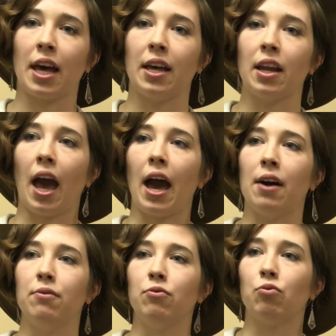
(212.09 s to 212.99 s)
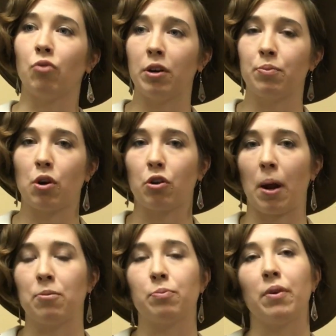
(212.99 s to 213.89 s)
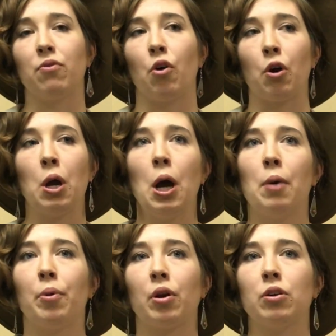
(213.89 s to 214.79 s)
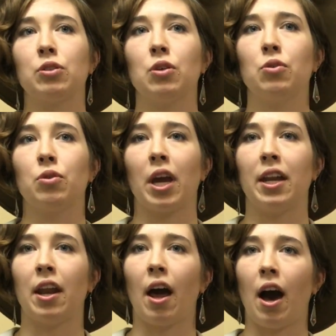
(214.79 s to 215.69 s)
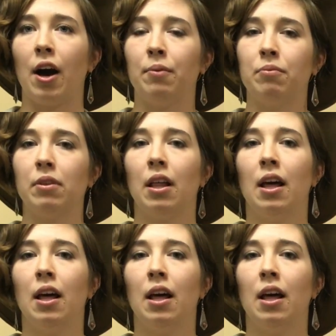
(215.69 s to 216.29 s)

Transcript: that have run programs before, but also can um,